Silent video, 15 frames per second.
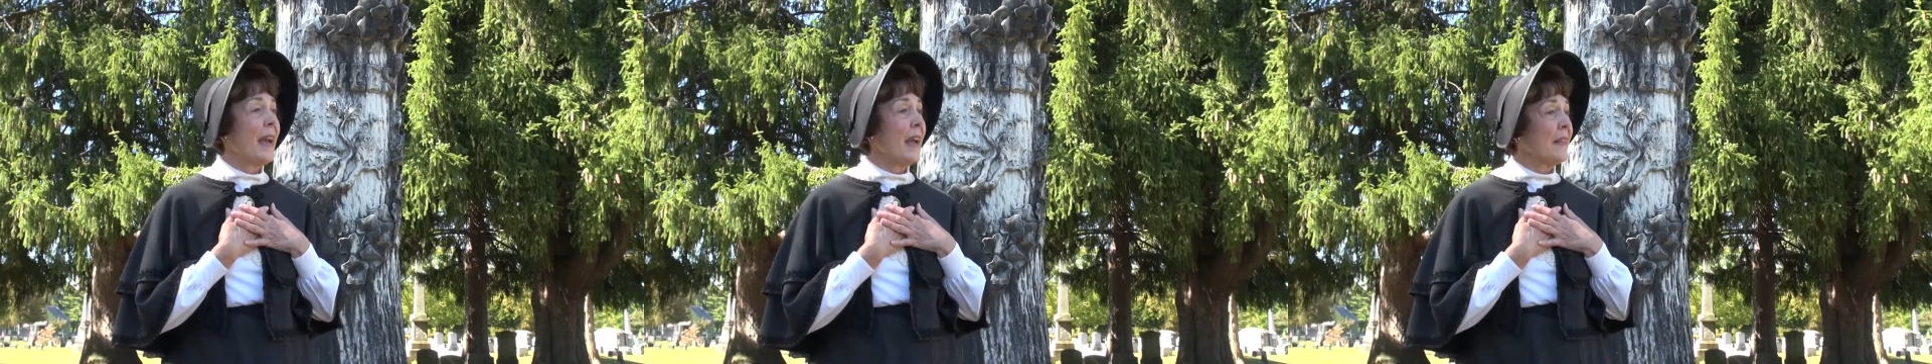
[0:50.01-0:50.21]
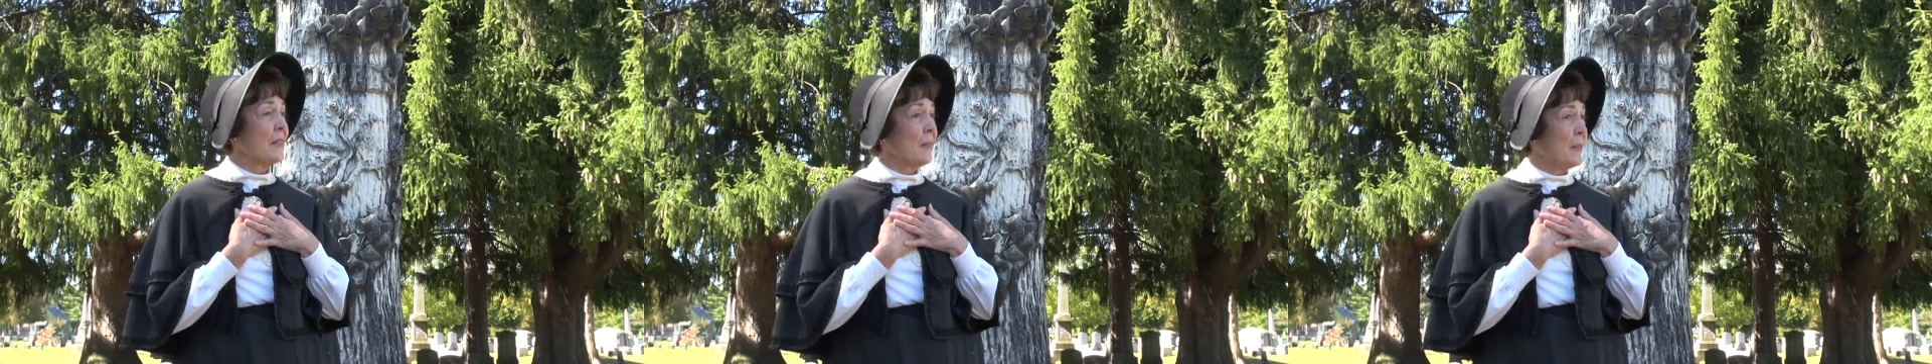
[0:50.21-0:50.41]

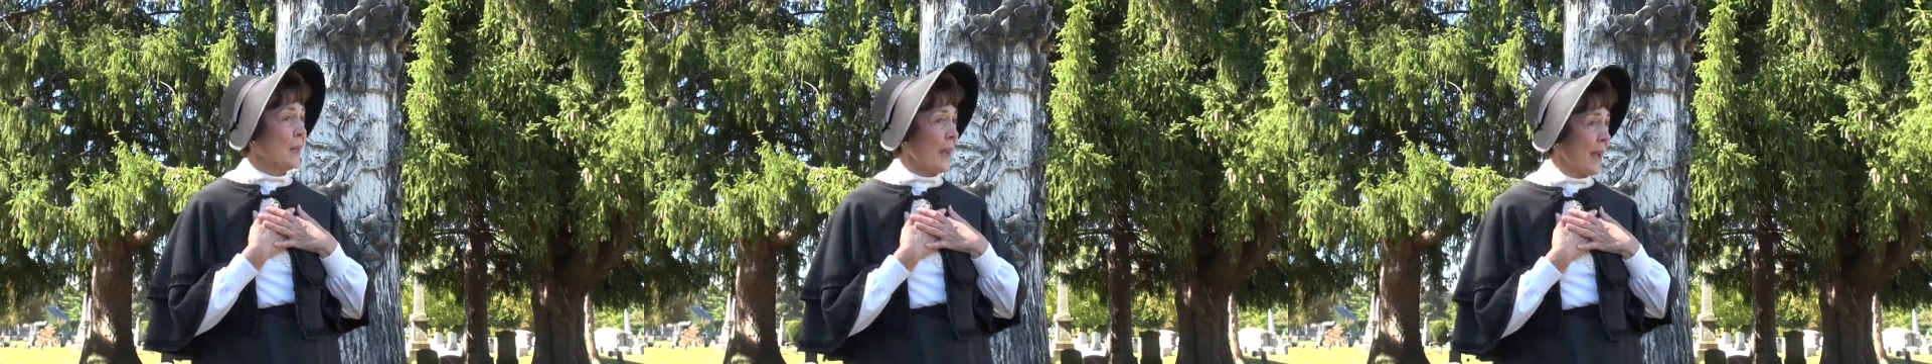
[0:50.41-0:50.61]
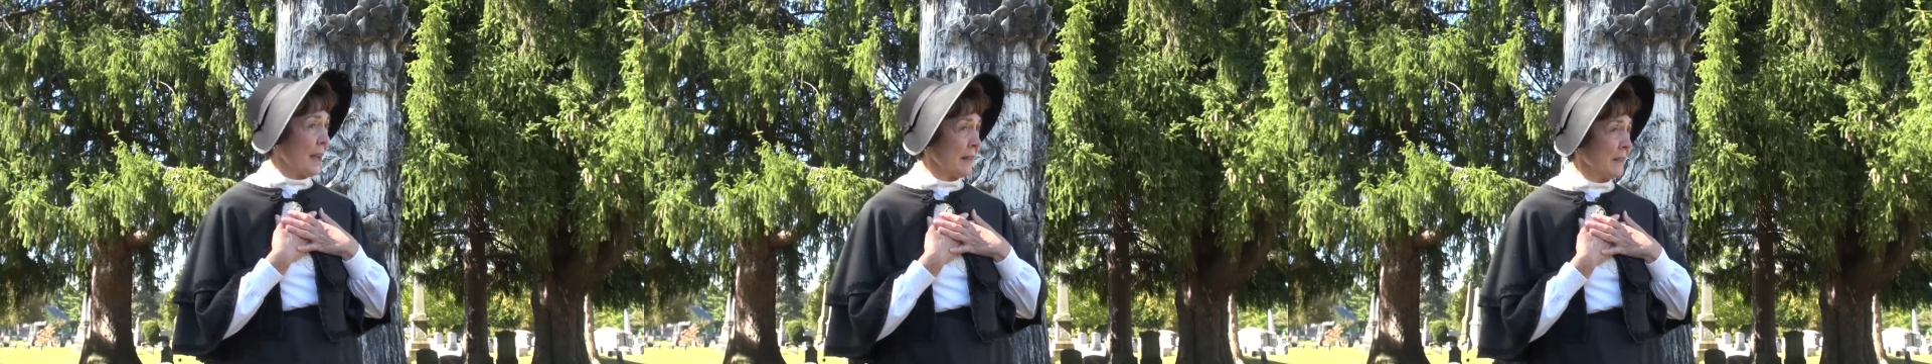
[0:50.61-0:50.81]
and
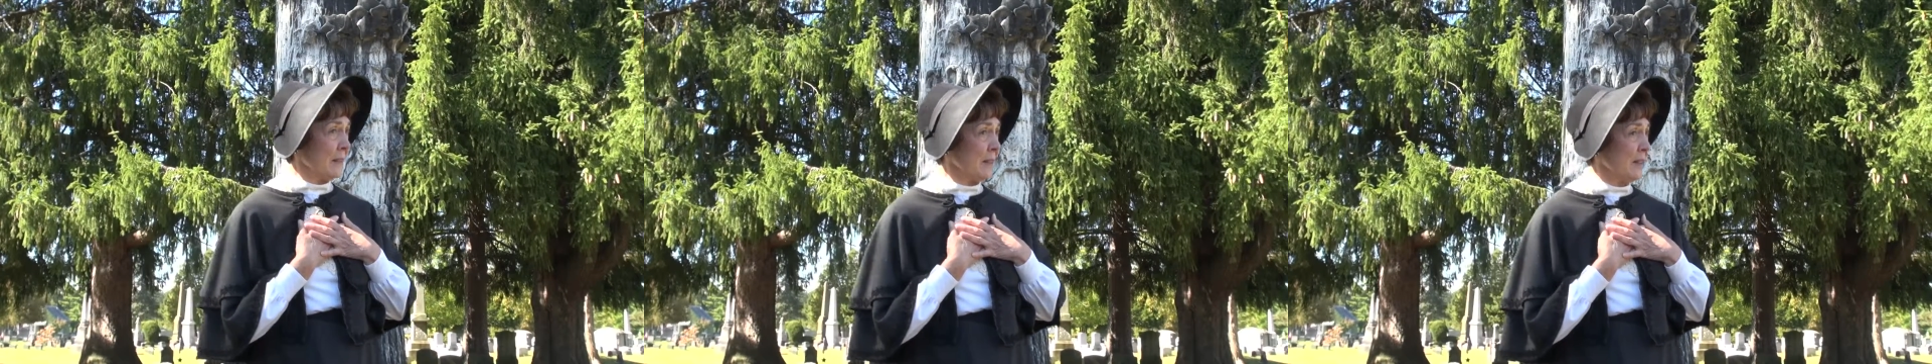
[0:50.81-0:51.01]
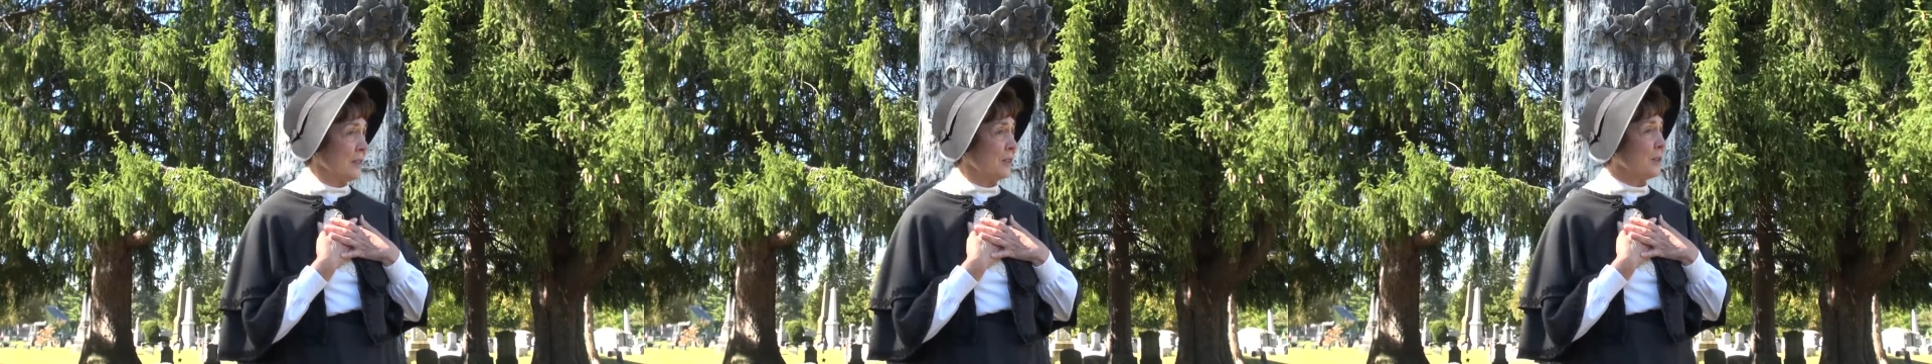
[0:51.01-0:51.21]

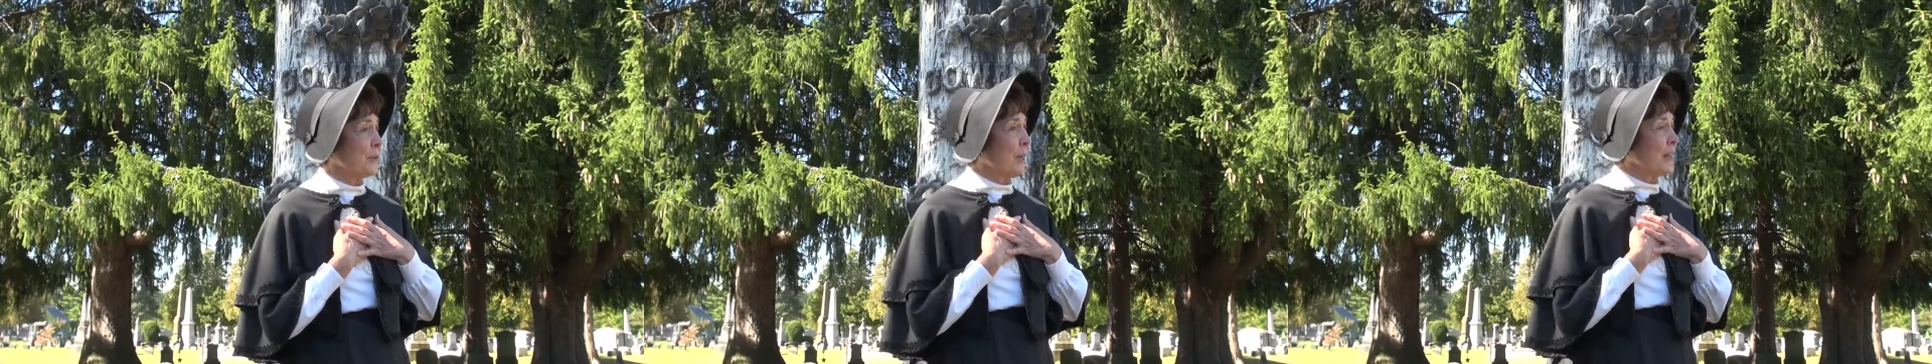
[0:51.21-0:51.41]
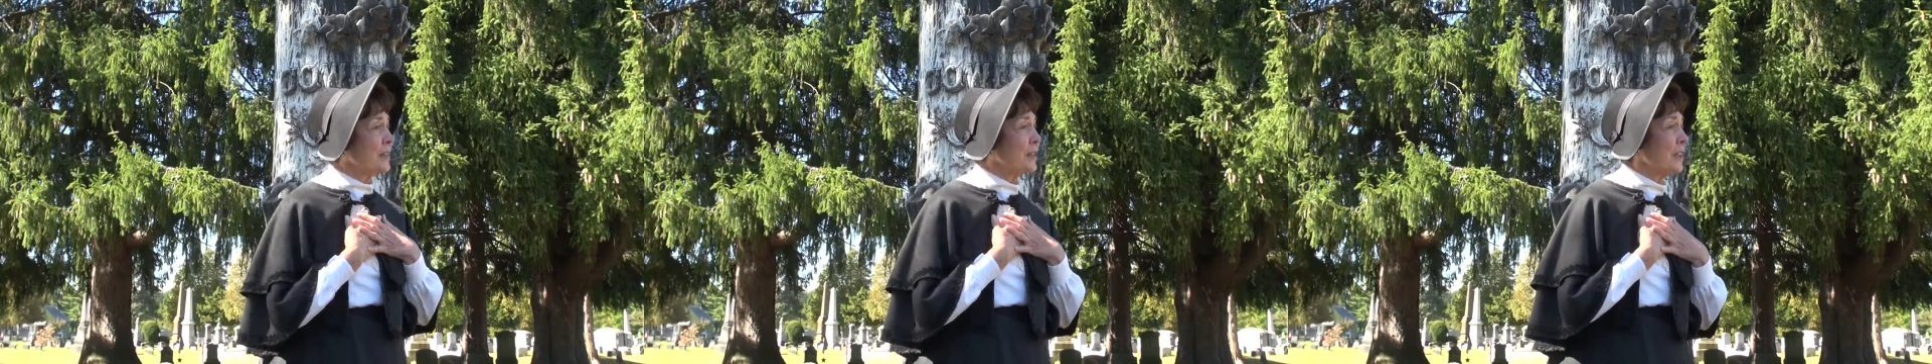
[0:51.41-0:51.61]
then
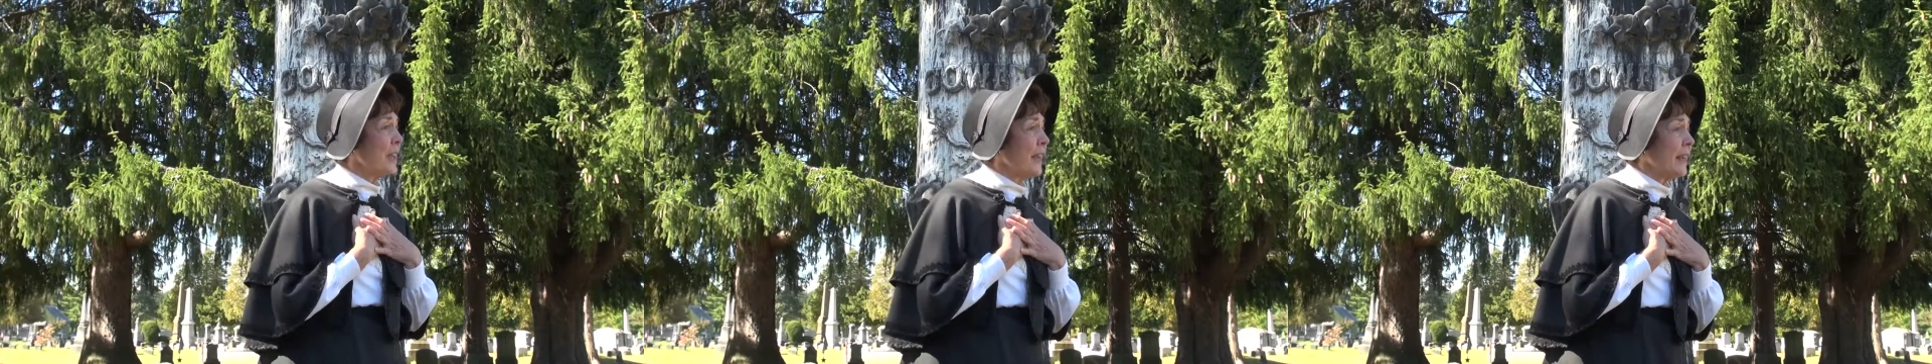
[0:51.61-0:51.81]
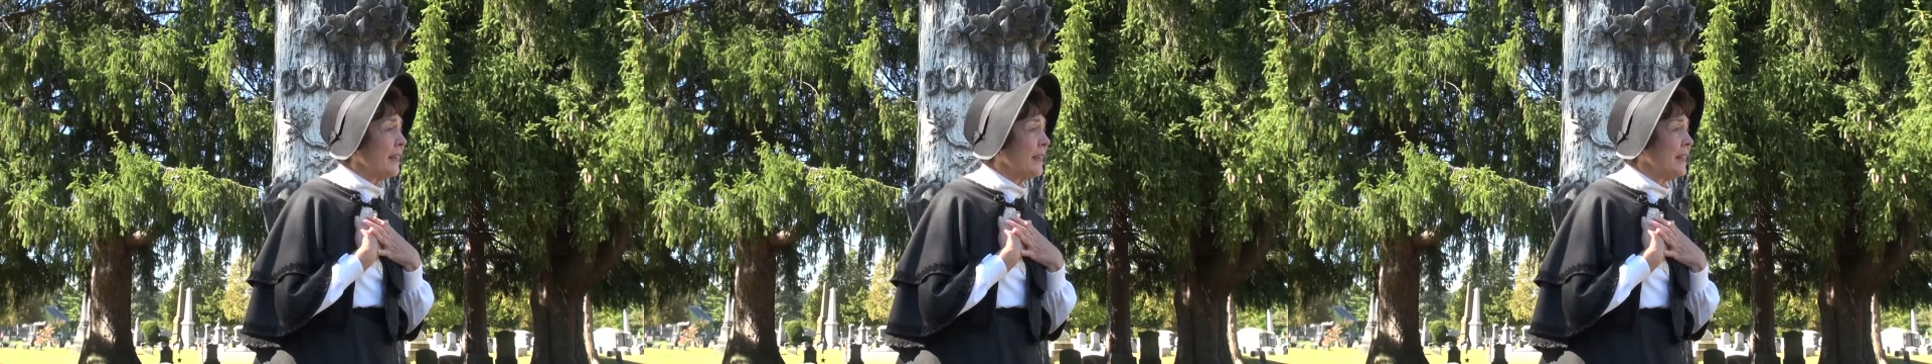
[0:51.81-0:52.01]
to
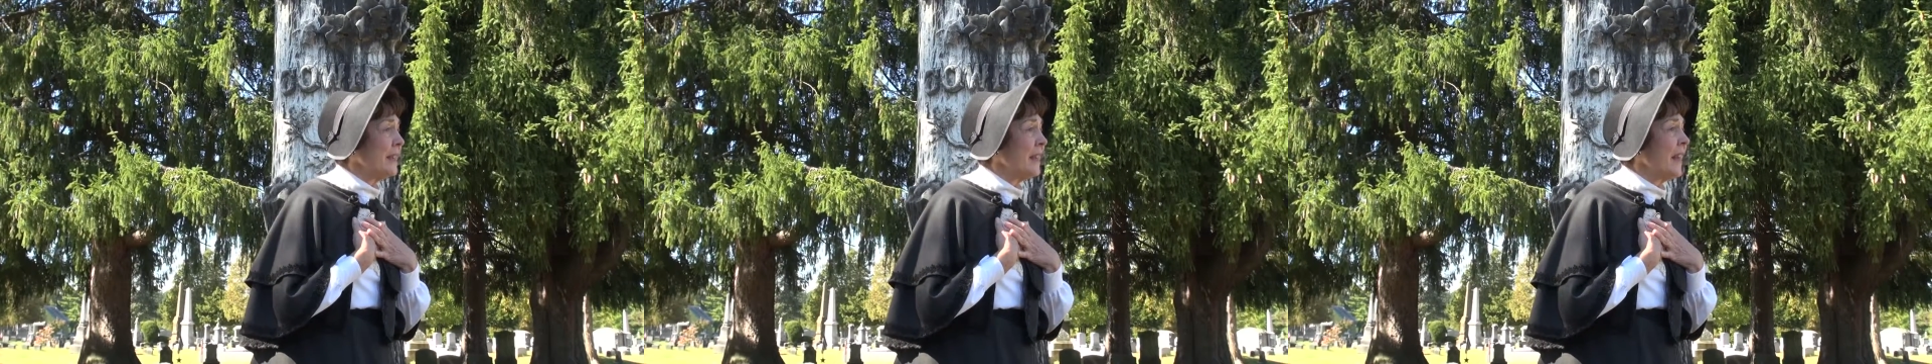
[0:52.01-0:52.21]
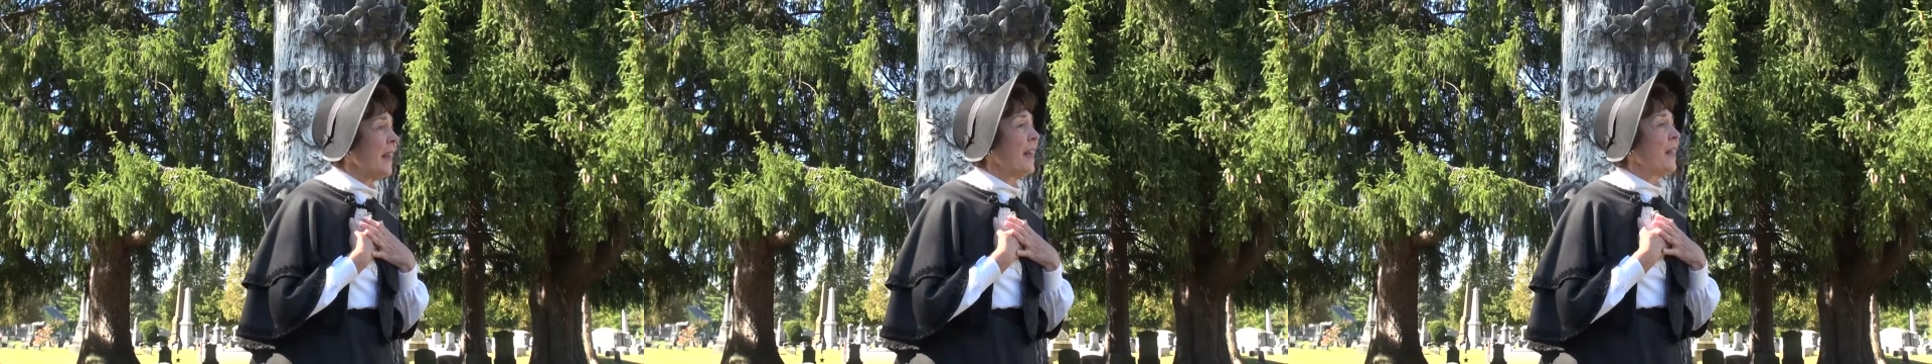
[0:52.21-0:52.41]
educating